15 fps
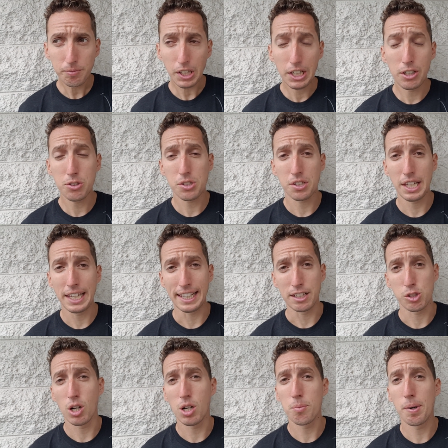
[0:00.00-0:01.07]
here's the thing,
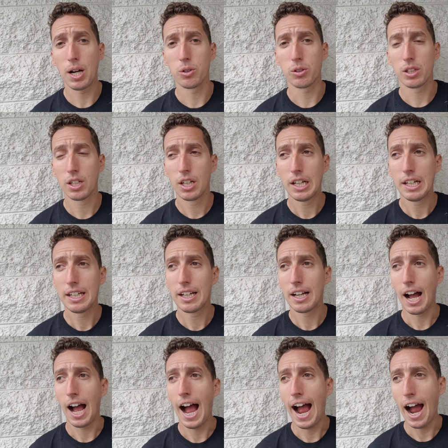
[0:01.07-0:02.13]
it's all about
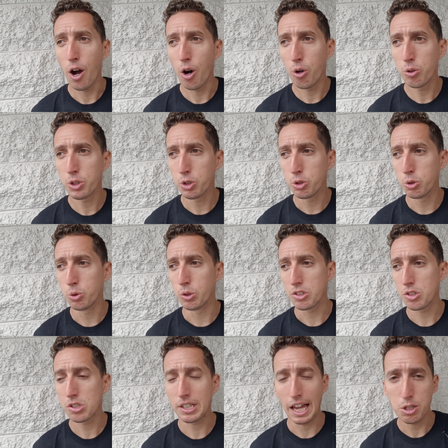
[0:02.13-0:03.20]
how you
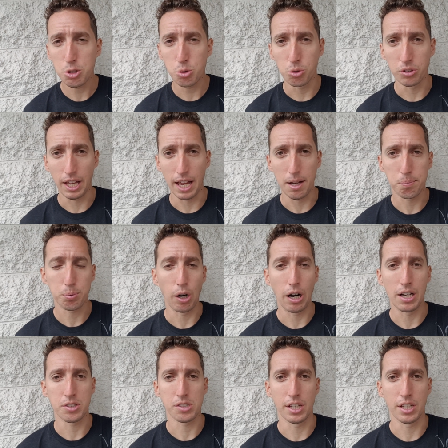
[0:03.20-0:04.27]
schedule that
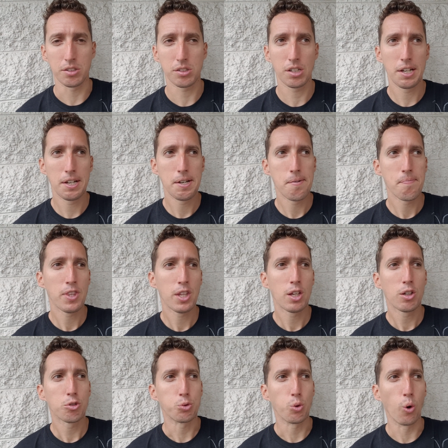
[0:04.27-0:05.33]
process.
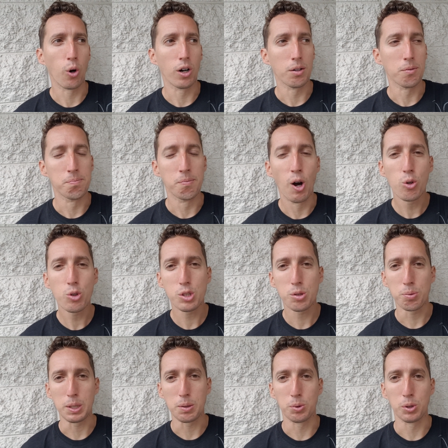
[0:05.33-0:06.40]
For
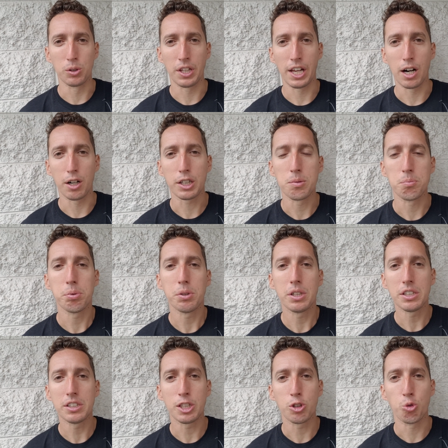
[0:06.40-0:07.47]
most people, they are
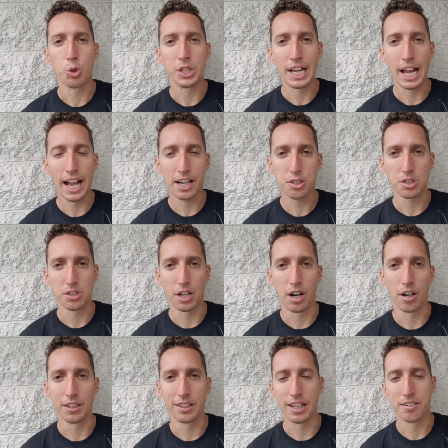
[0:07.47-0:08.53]
completely
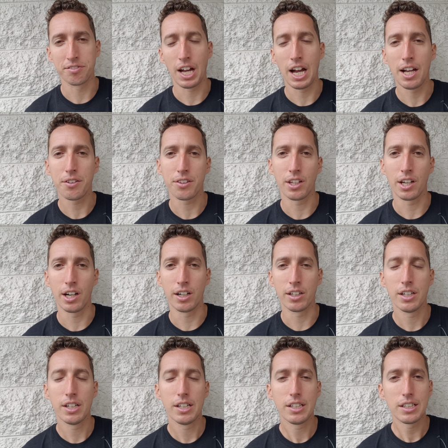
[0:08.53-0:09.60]
reactionary. They've got their
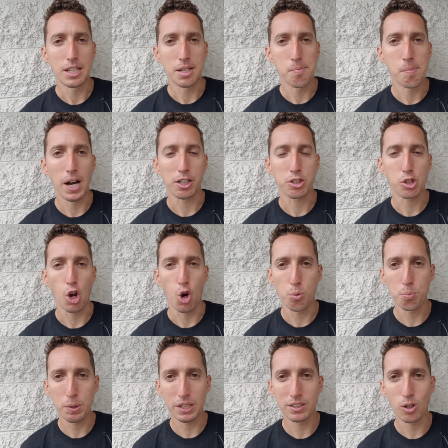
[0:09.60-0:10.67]
inbox
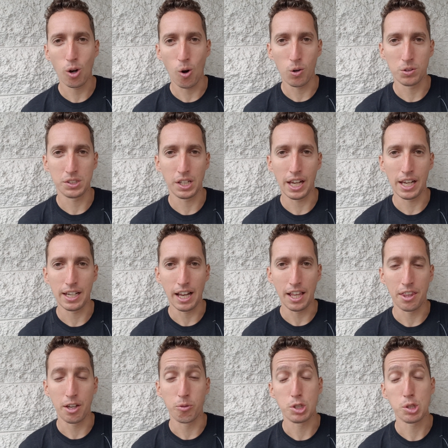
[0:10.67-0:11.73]
open all day
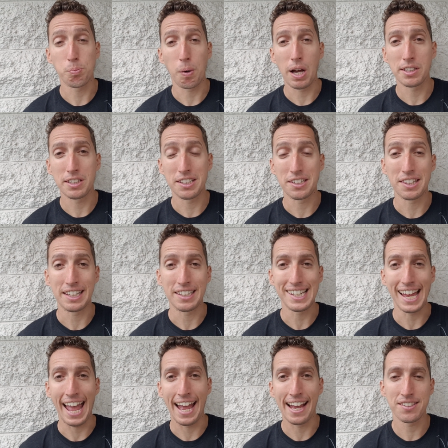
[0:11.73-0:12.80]
and they're responding to things
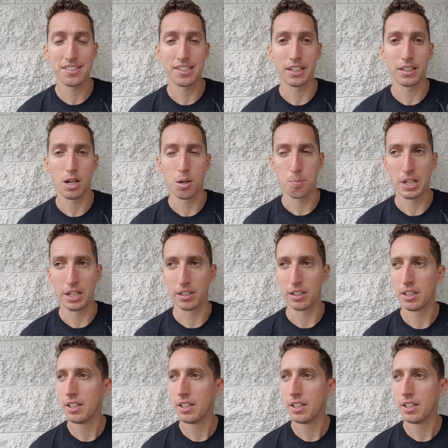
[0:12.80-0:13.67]
as they come in.